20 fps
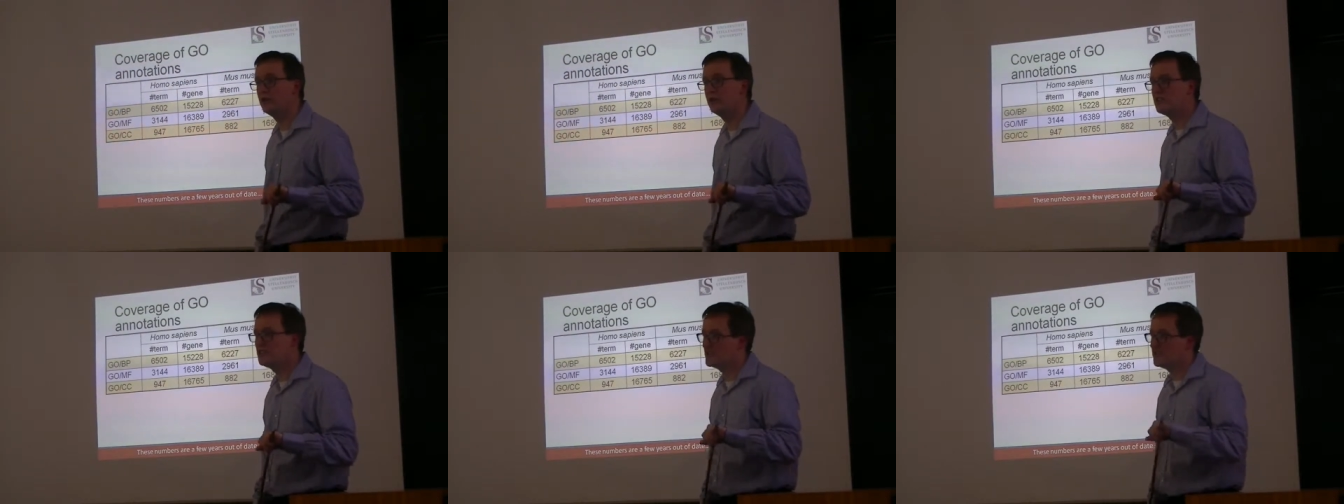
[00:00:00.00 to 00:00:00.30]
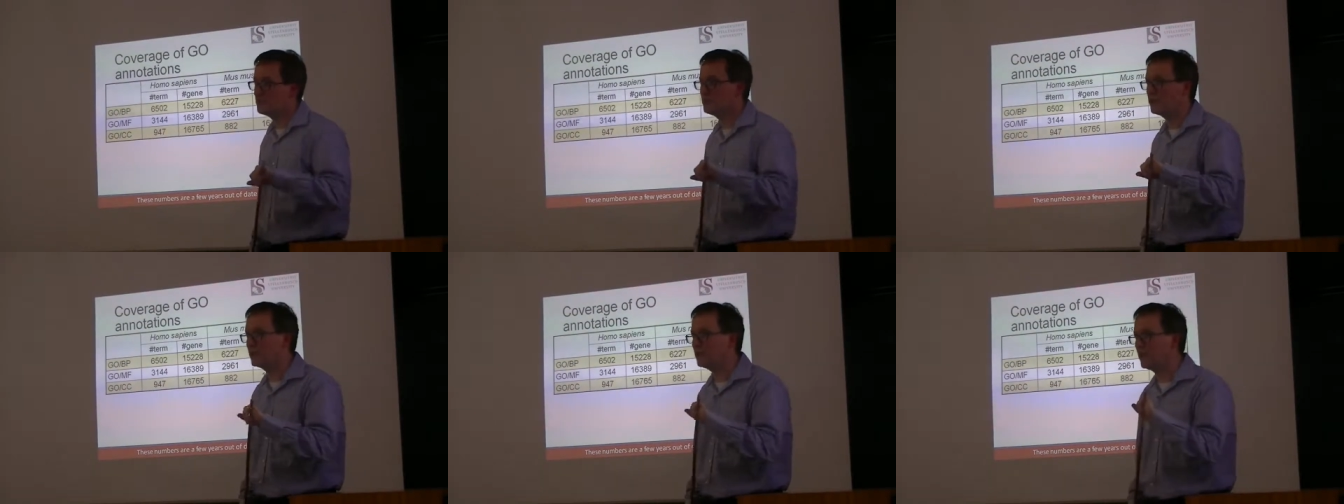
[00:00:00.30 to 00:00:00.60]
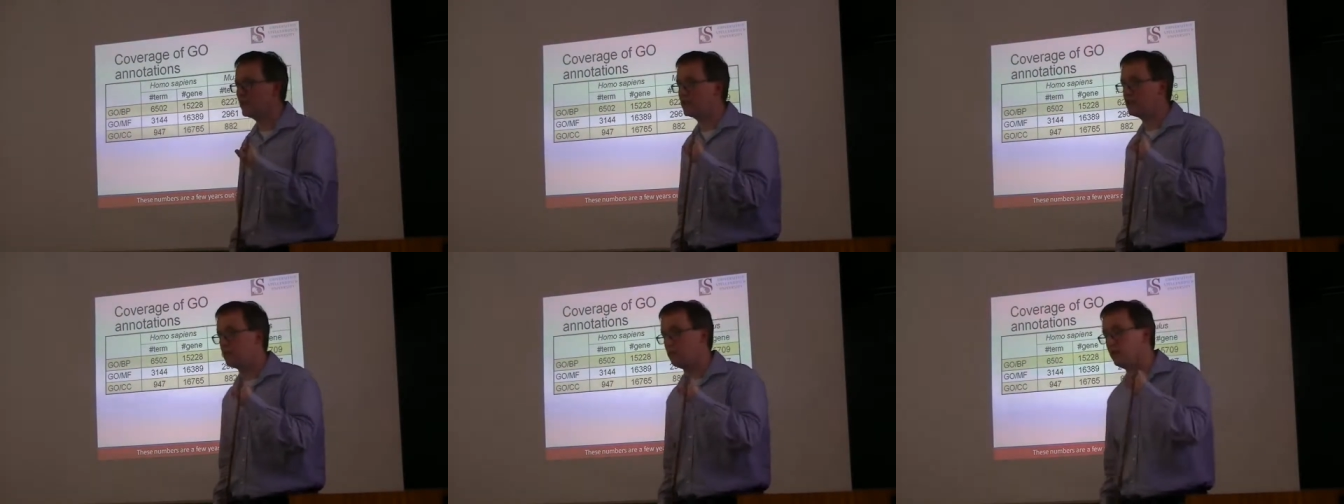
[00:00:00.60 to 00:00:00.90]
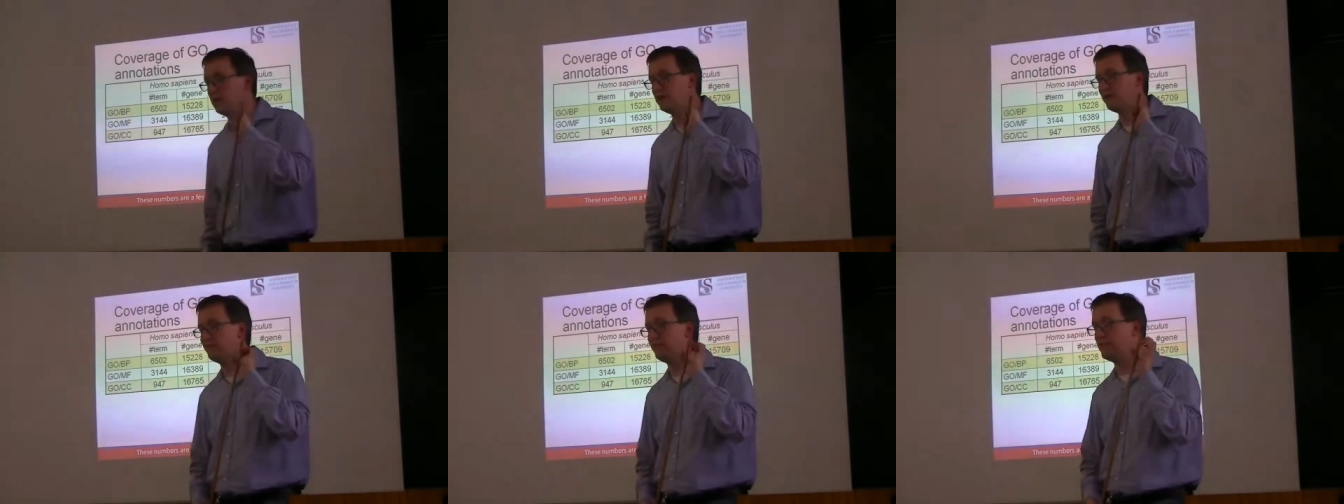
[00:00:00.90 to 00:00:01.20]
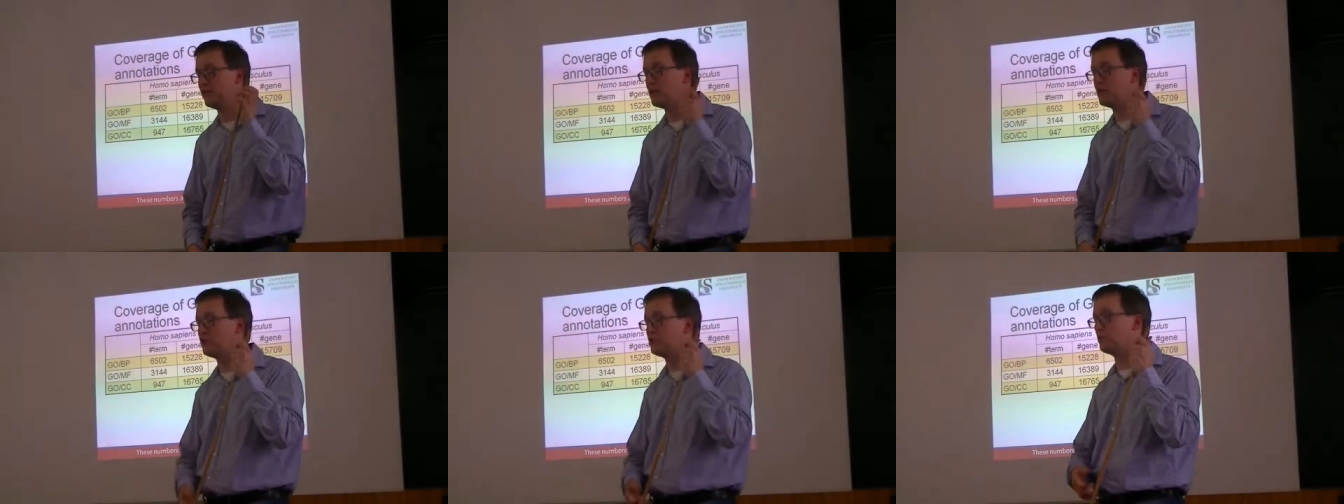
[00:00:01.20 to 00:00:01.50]
Something like three
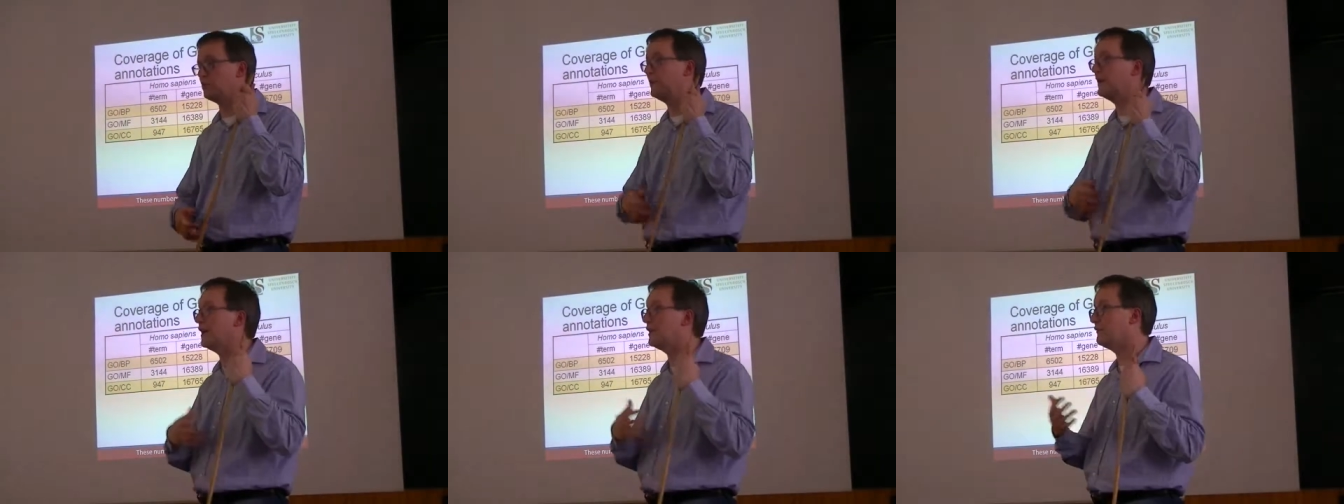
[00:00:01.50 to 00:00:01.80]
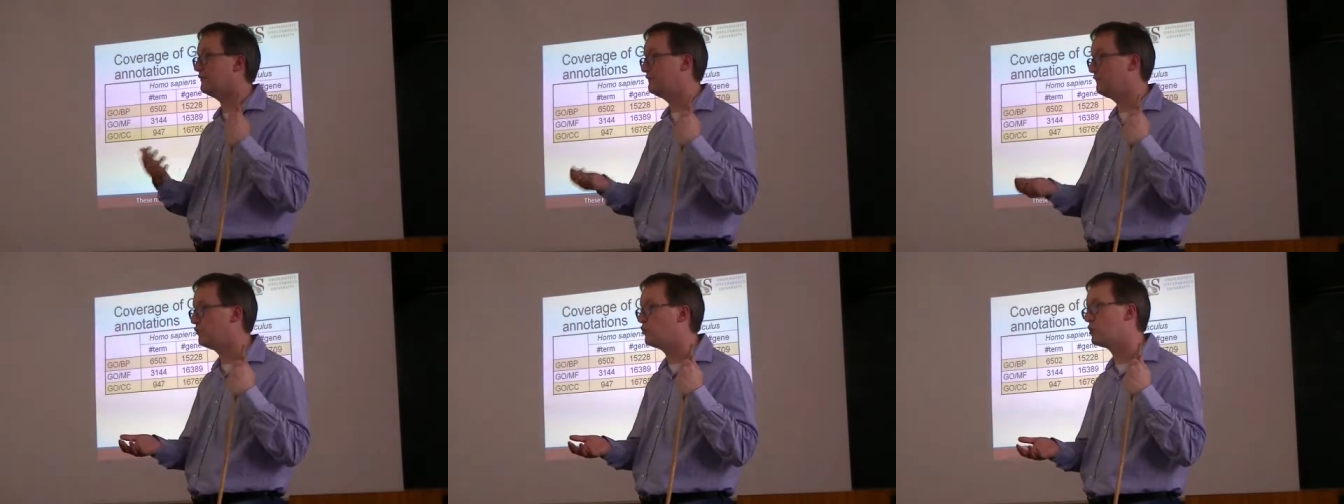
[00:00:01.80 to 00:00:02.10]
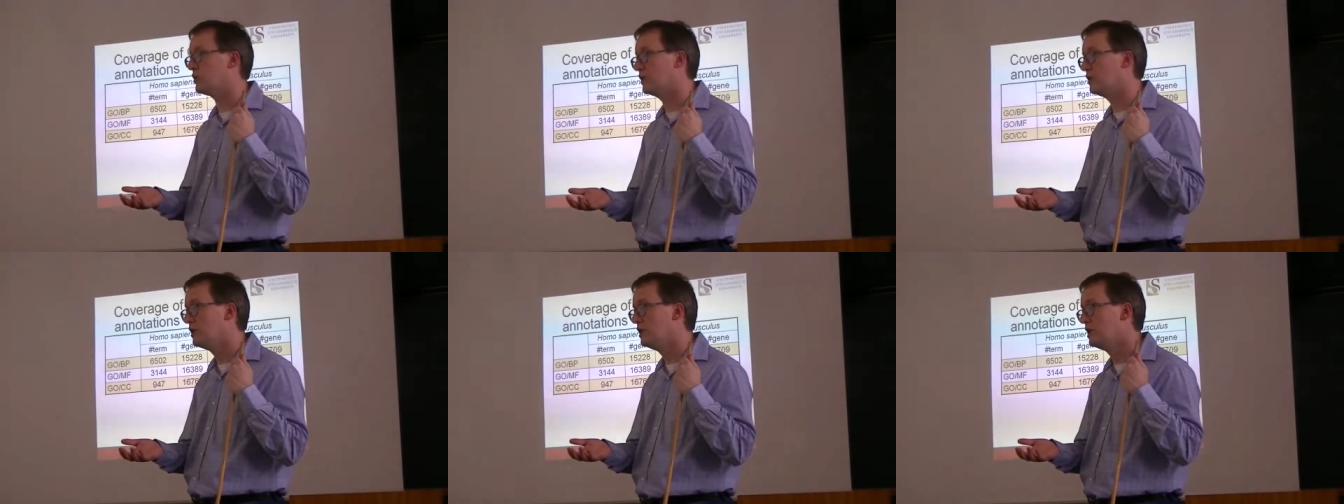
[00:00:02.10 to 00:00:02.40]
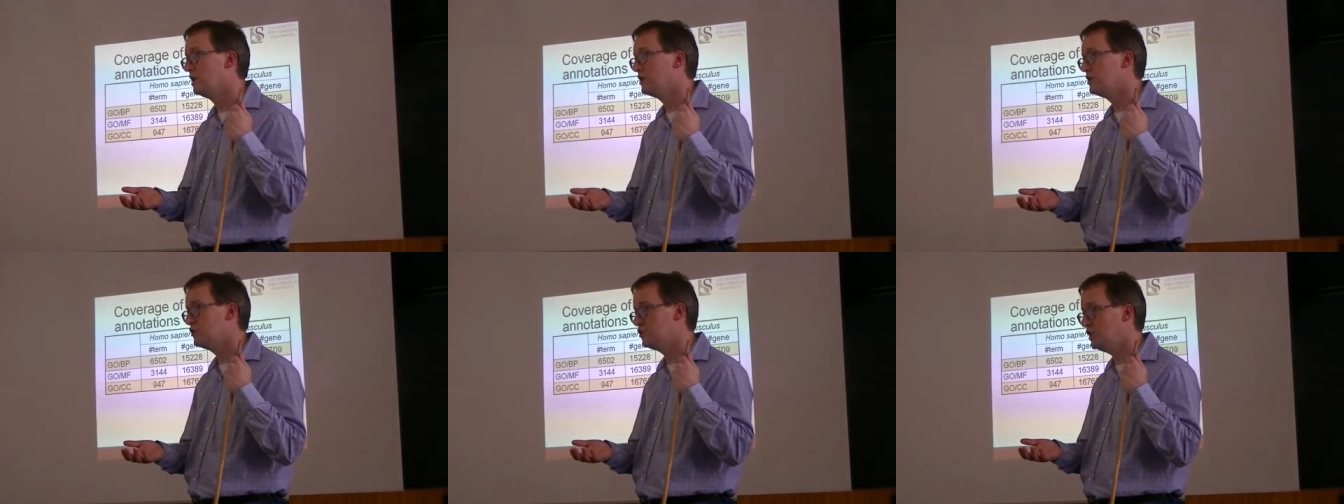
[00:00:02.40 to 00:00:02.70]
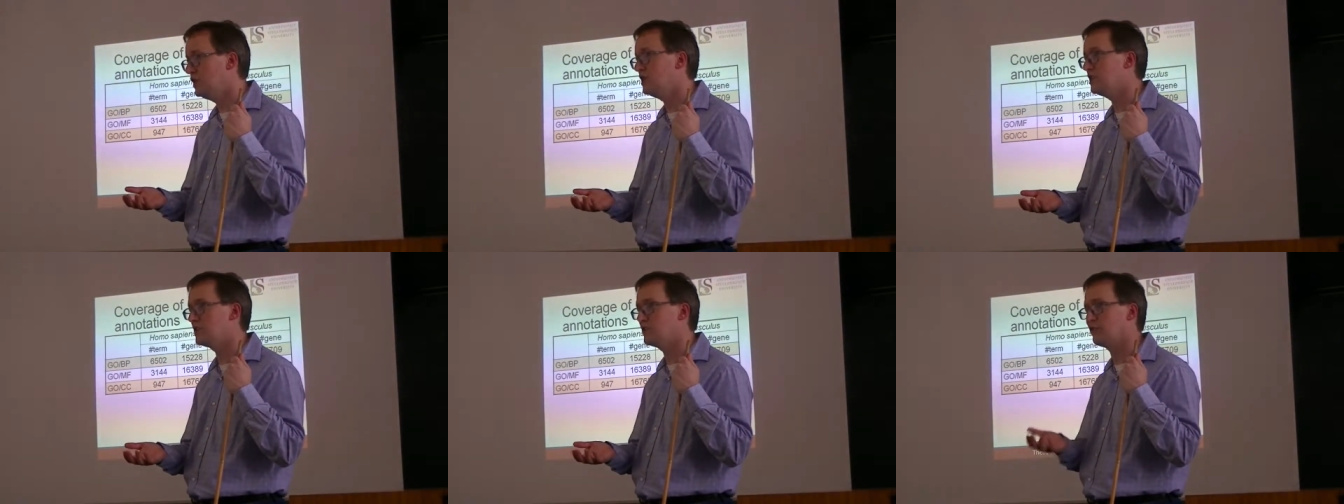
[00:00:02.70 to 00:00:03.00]
out of four
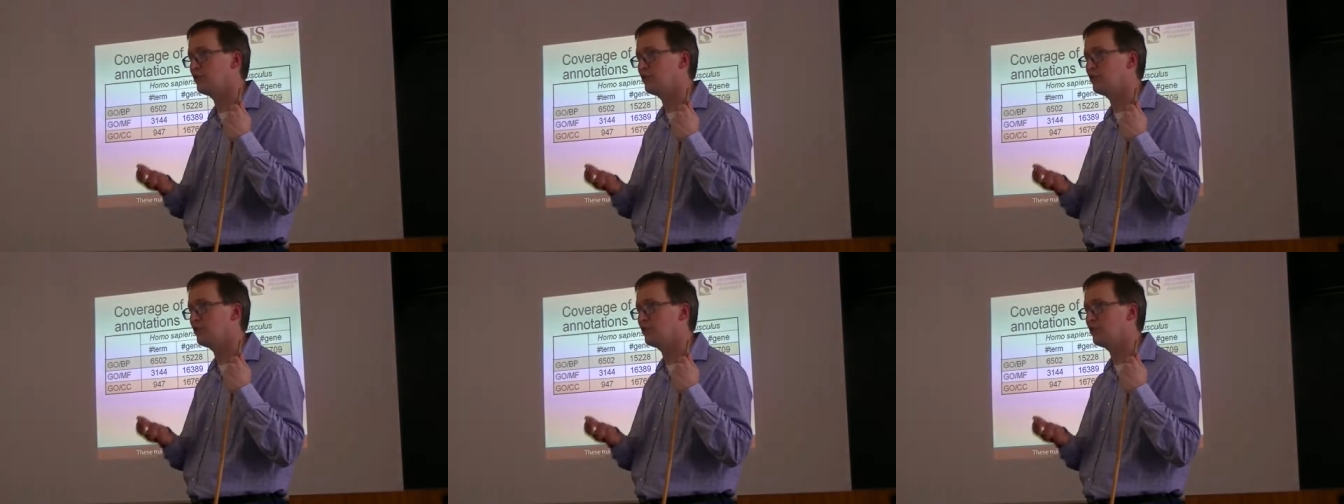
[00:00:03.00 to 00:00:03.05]
genes